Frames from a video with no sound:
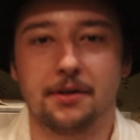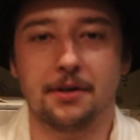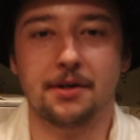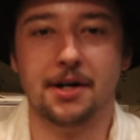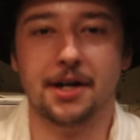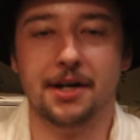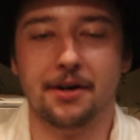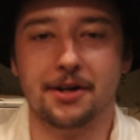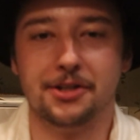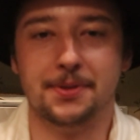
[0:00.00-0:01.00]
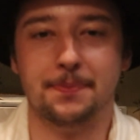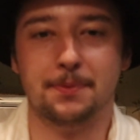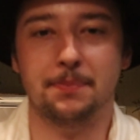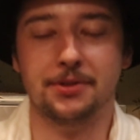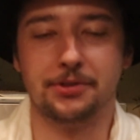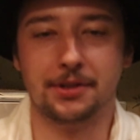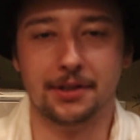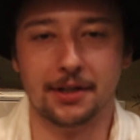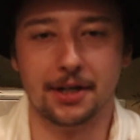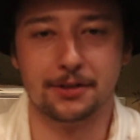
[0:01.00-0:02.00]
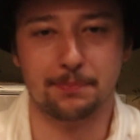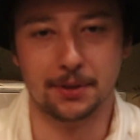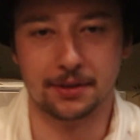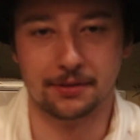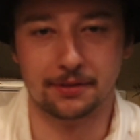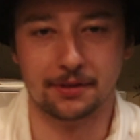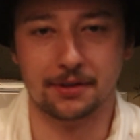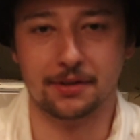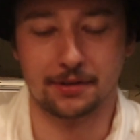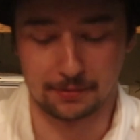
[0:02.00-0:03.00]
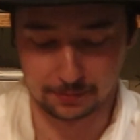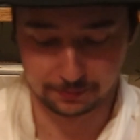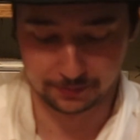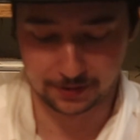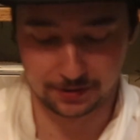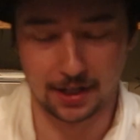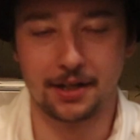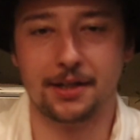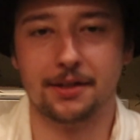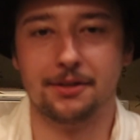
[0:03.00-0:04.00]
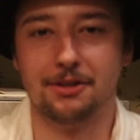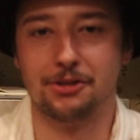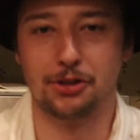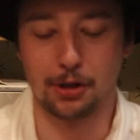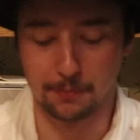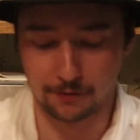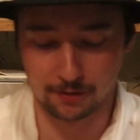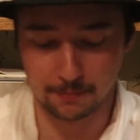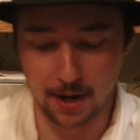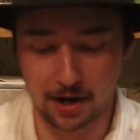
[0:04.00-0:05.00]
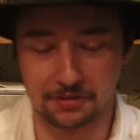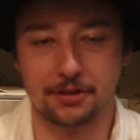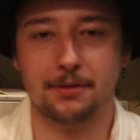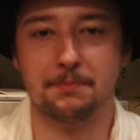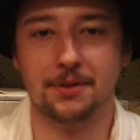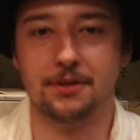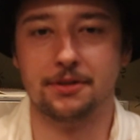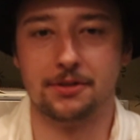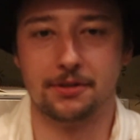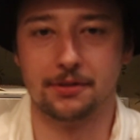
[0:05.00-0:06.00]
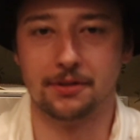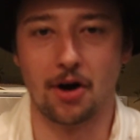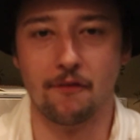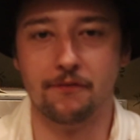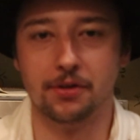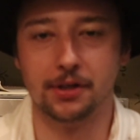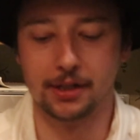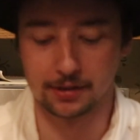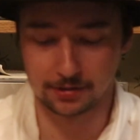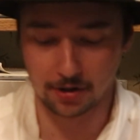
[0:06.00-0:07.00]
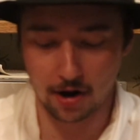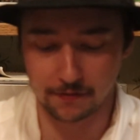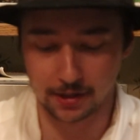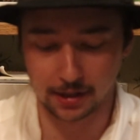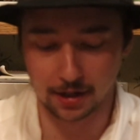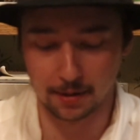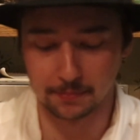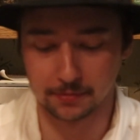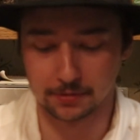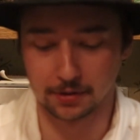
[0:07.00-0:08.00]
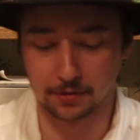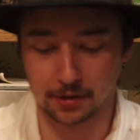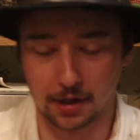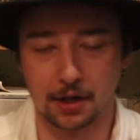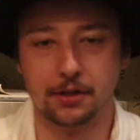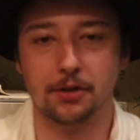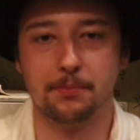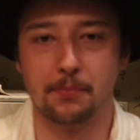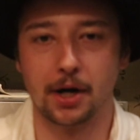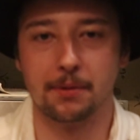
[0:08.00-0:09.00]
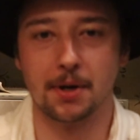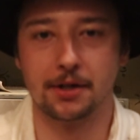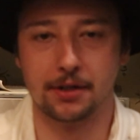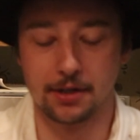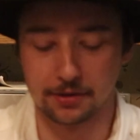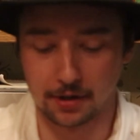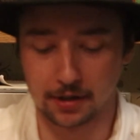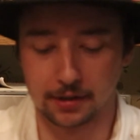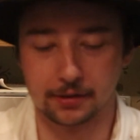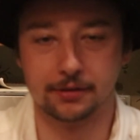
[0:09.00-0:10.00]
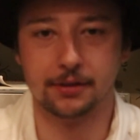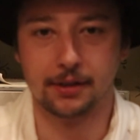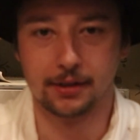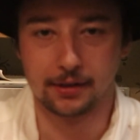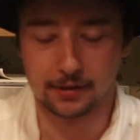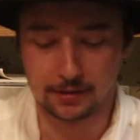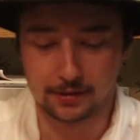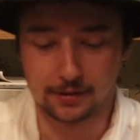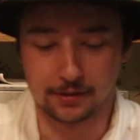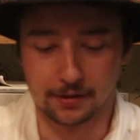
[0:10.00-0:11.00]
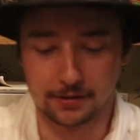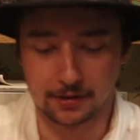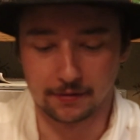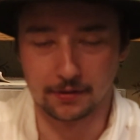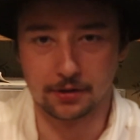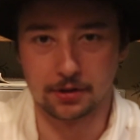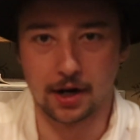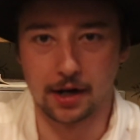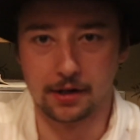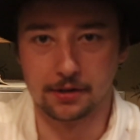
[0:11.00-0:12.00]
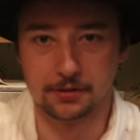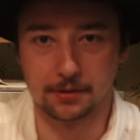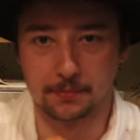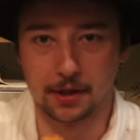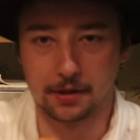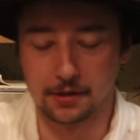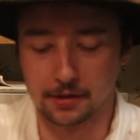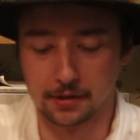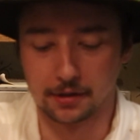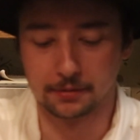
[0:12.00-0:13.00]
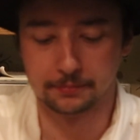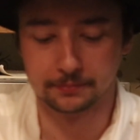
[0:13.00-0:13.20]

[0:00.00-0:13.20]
Alright, our ship's biscuit has been setting in this soup for about 10 minutes. Hopefully softening up so that I don't break my teeth on it. Let's give it a try. Here's some right here.